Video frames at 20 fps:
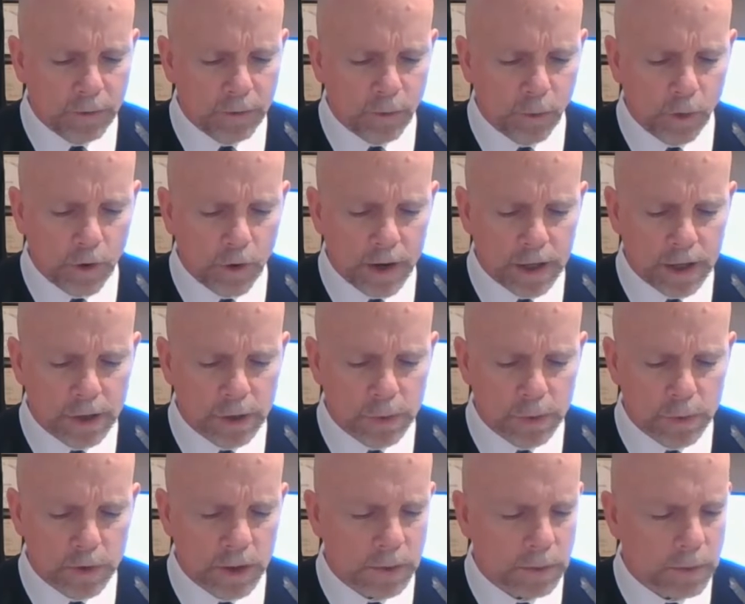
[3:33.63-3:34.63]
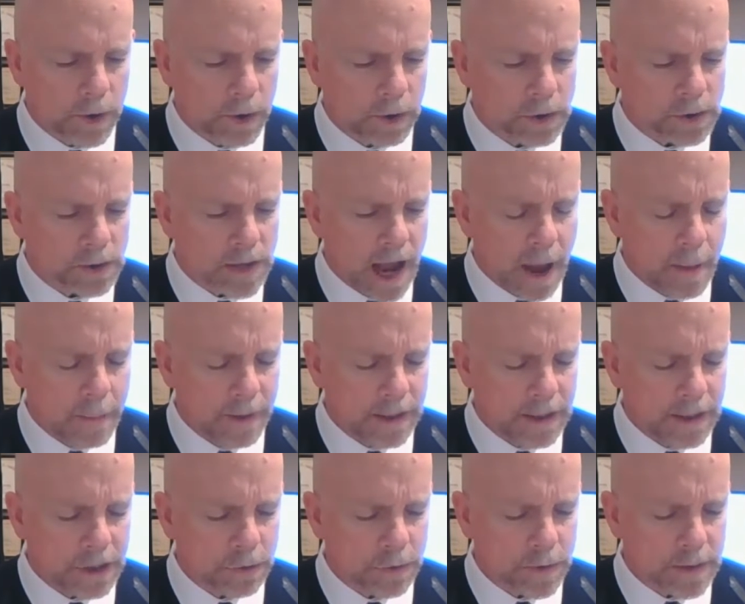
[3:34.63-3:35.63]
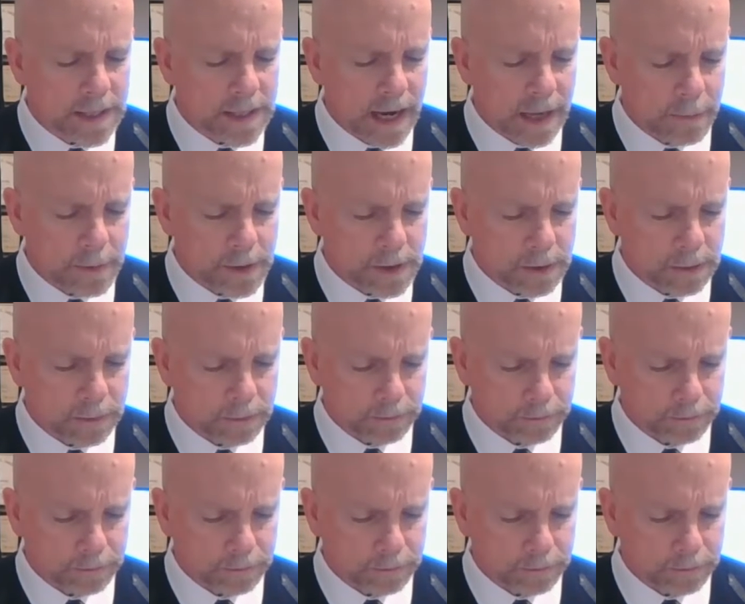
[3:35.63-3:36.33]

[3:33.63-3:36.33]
forearm injuries were the amongst common injury types.